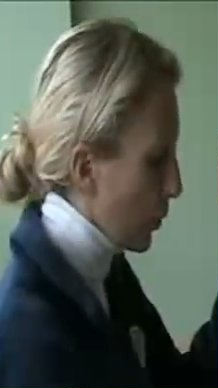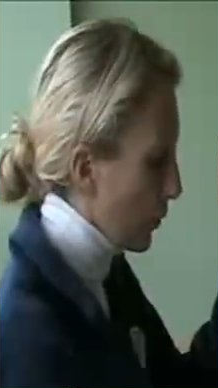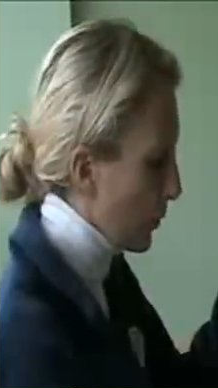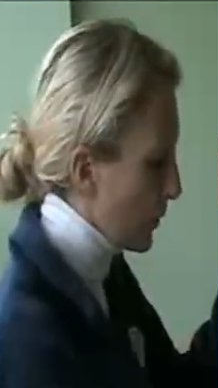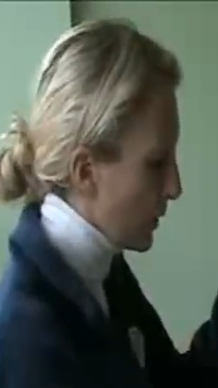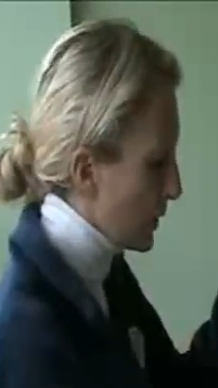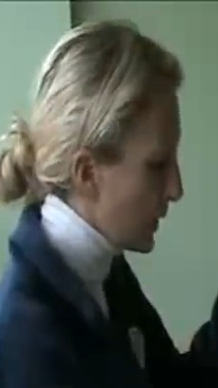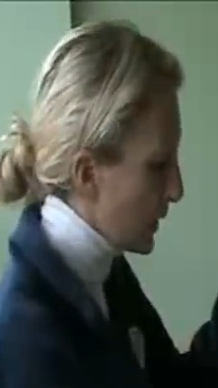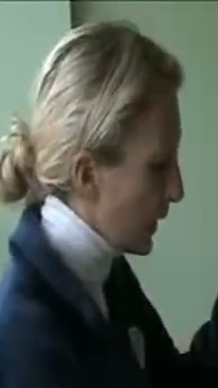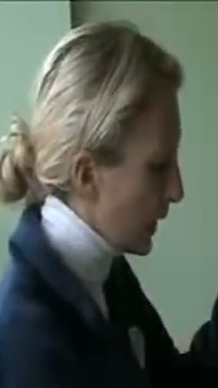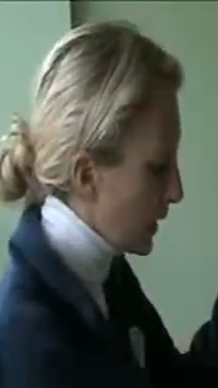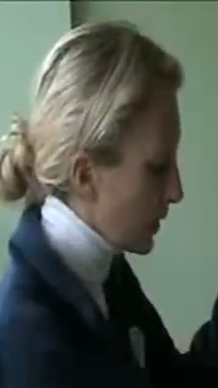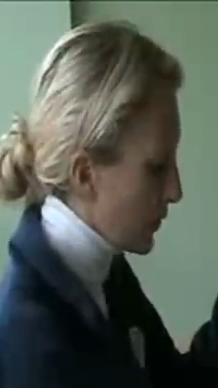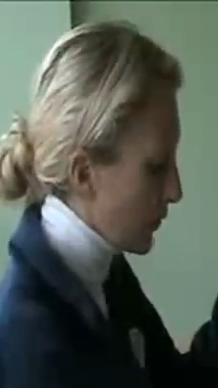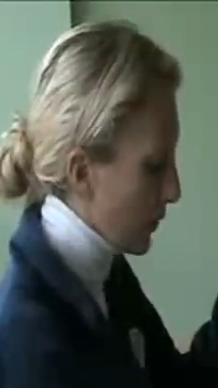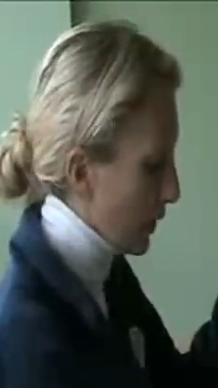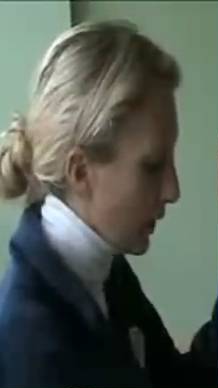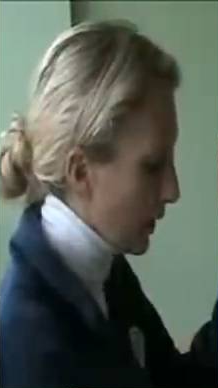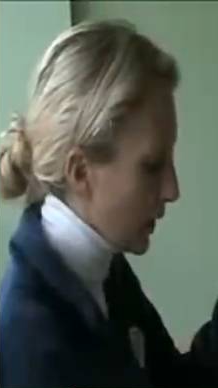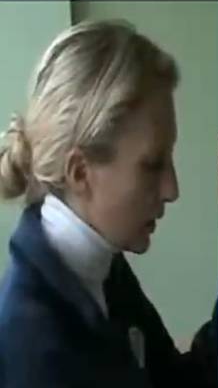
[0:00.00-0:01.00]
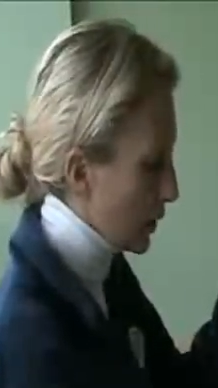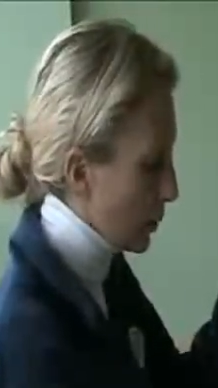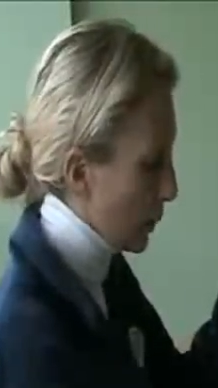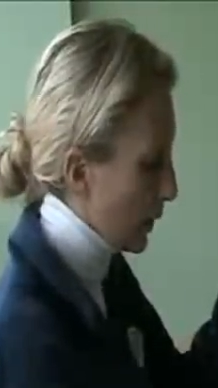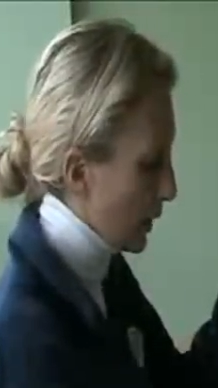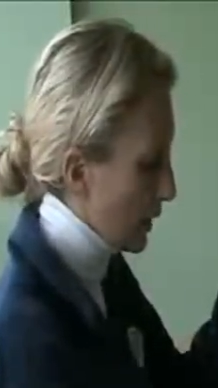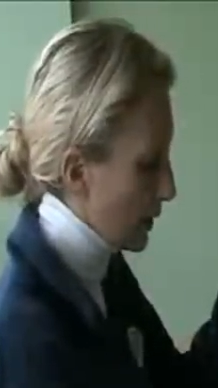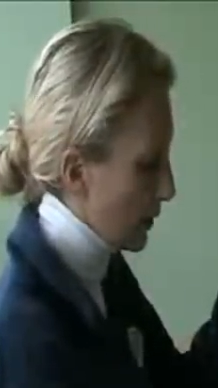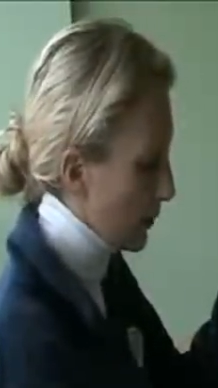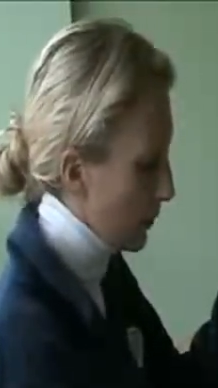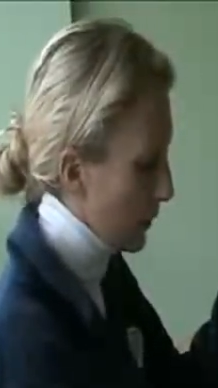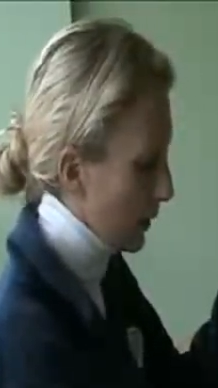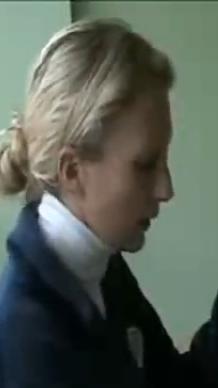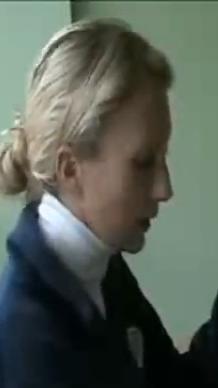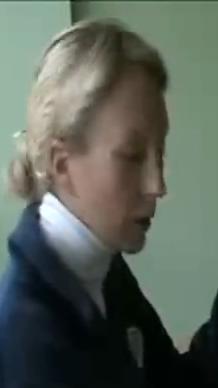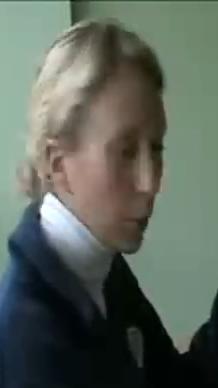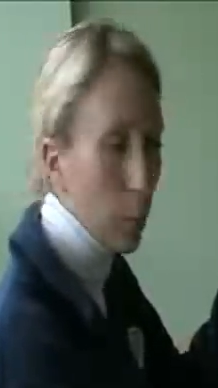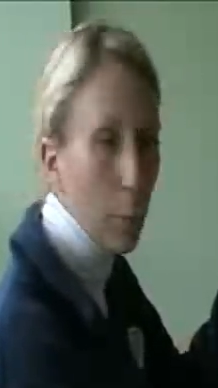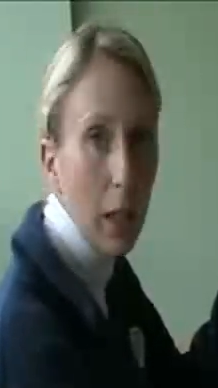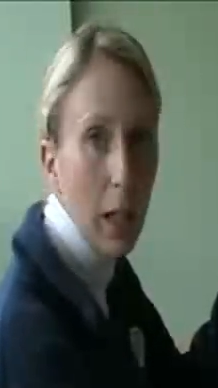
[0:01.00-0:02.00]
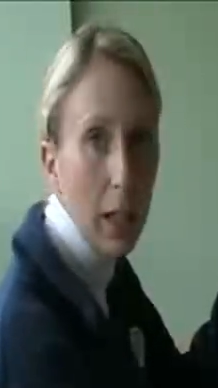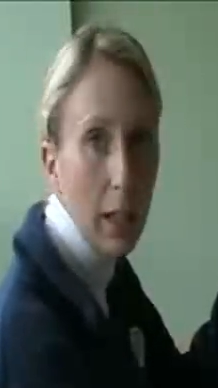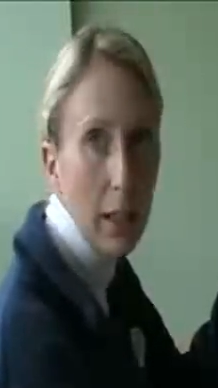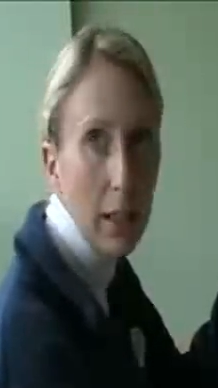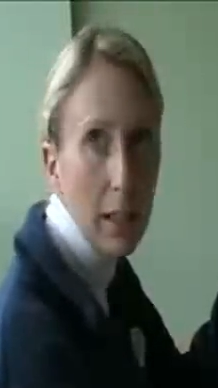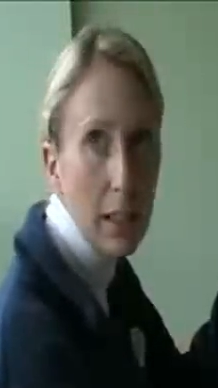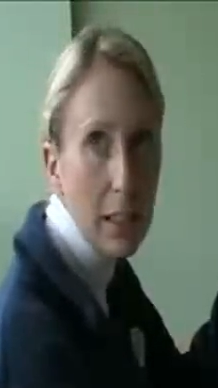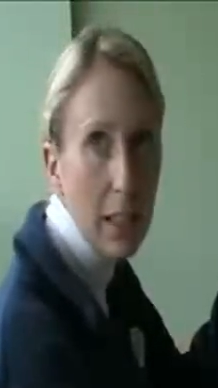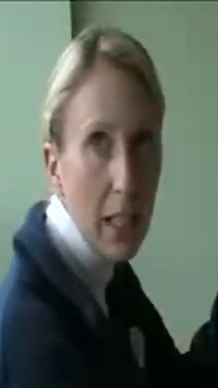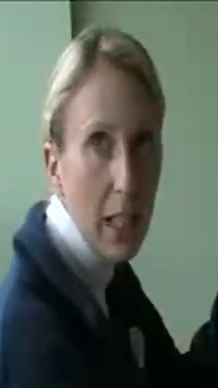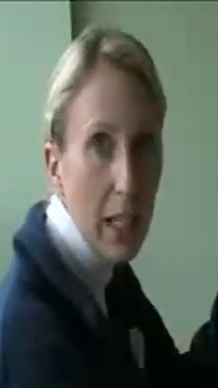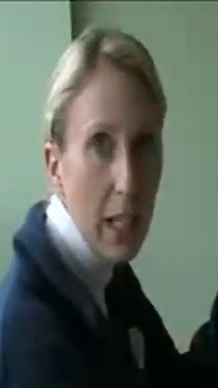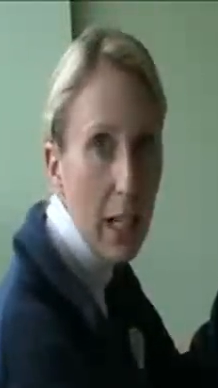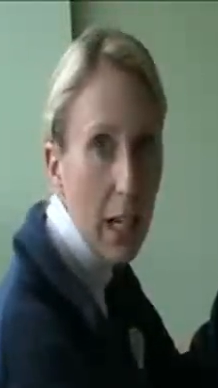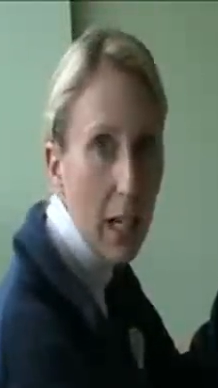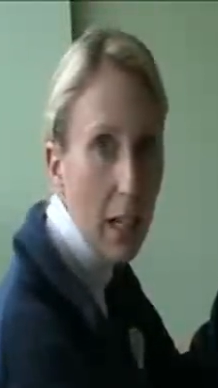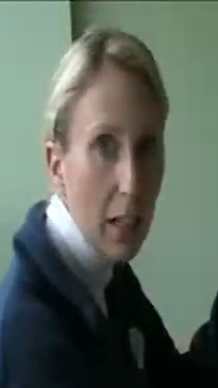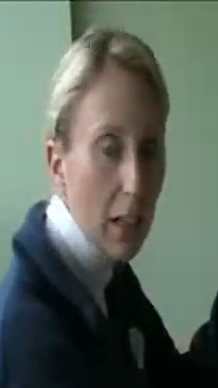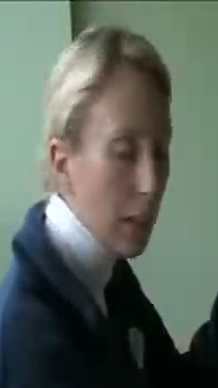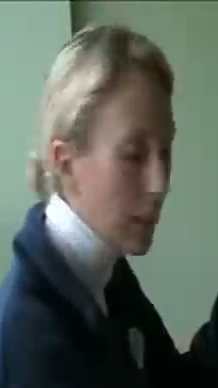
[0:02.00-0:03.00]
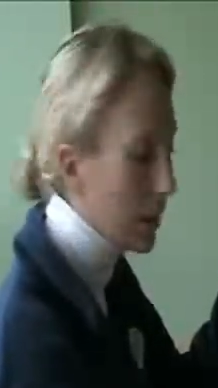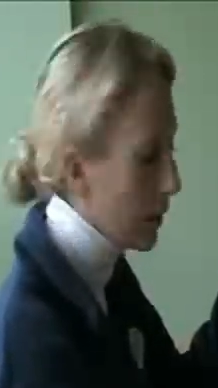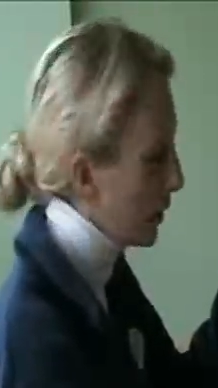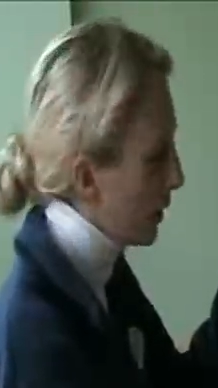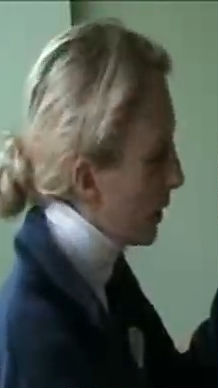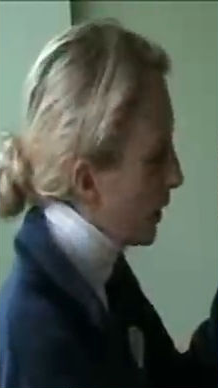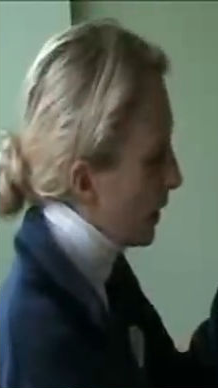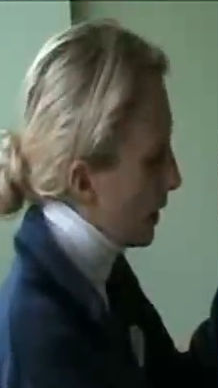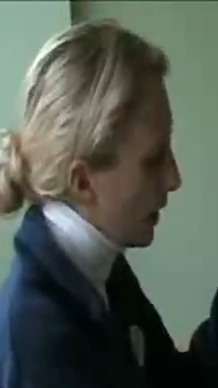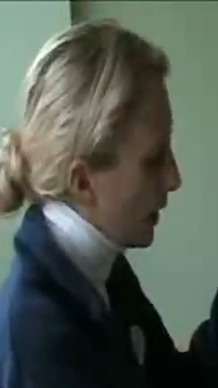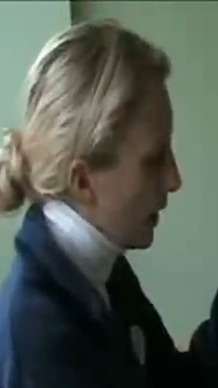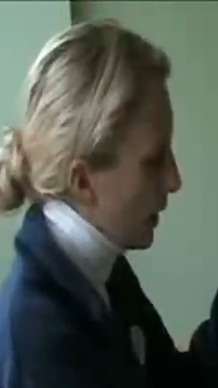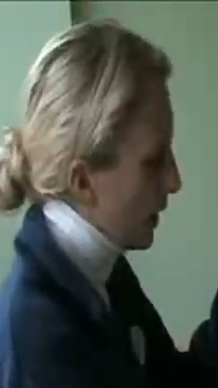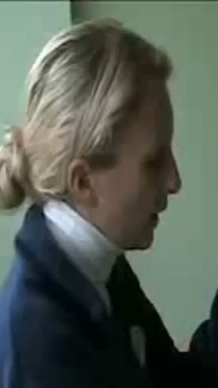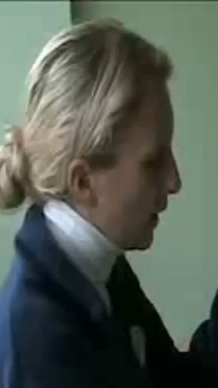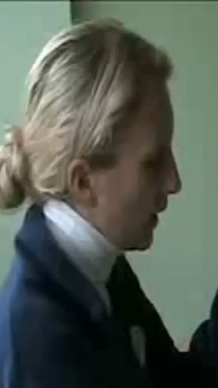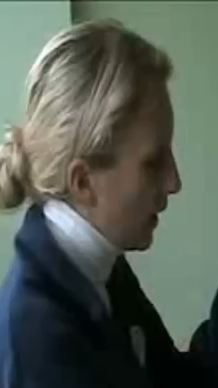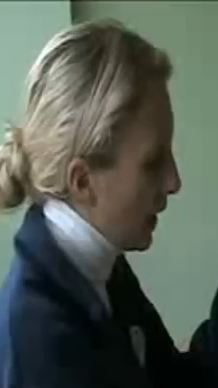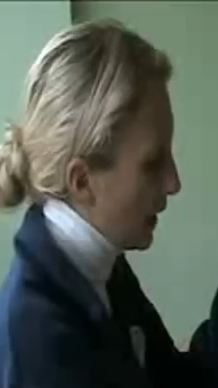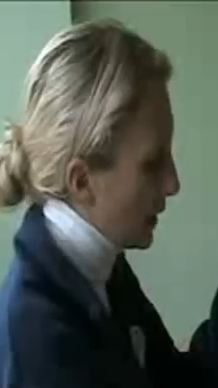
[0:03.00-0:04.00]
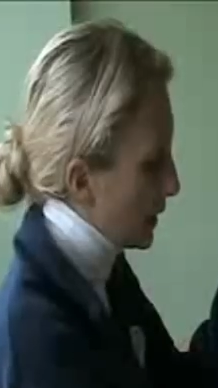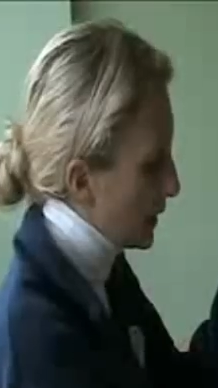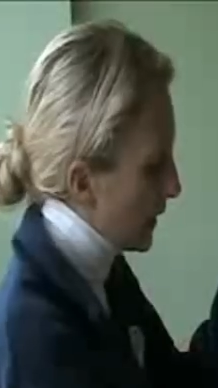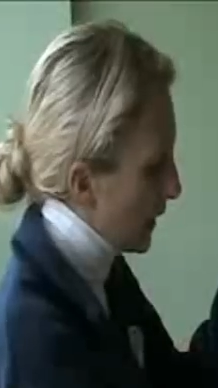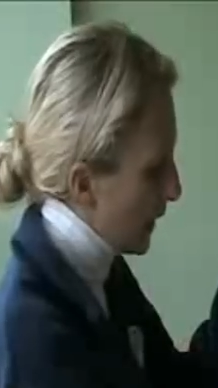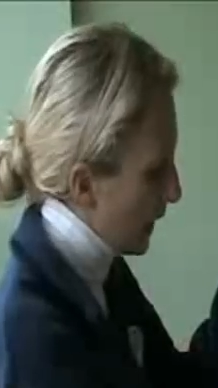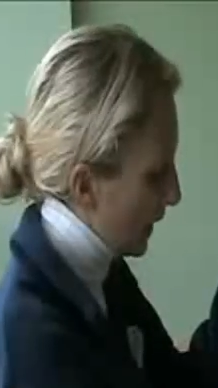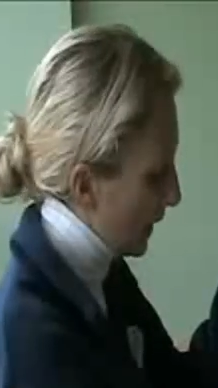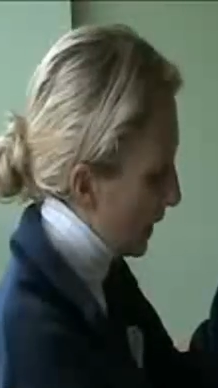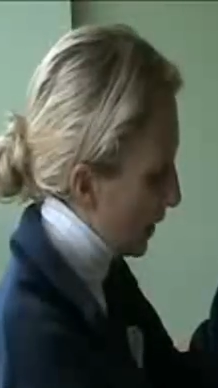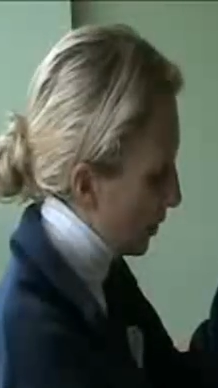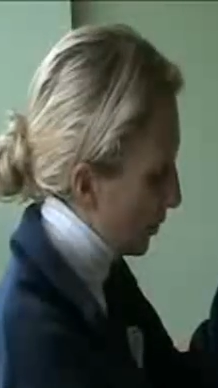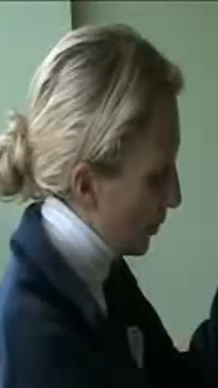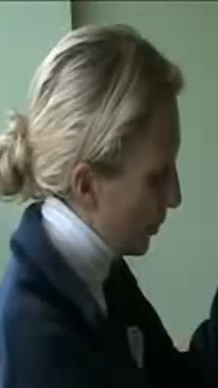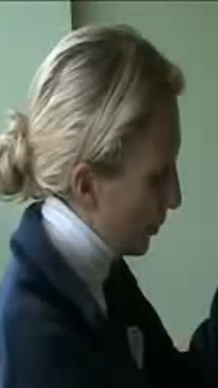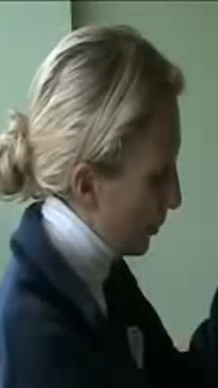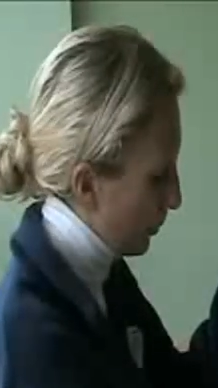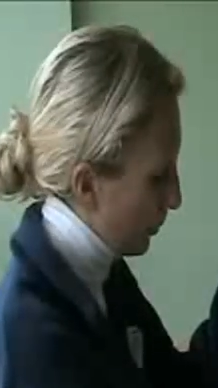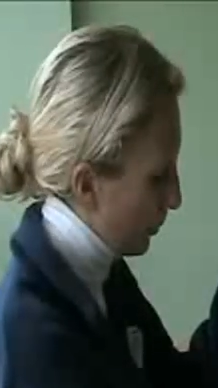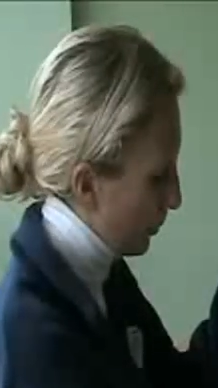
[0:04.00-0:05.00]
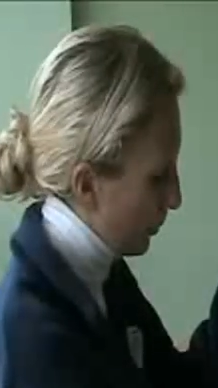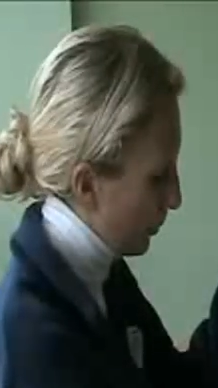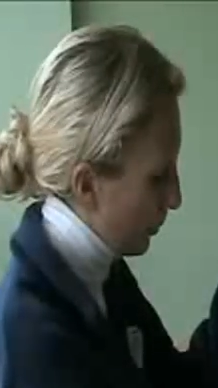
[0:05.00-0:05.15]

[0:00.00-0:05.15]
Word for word: but for six figures we need to fill in the blank that's here and here.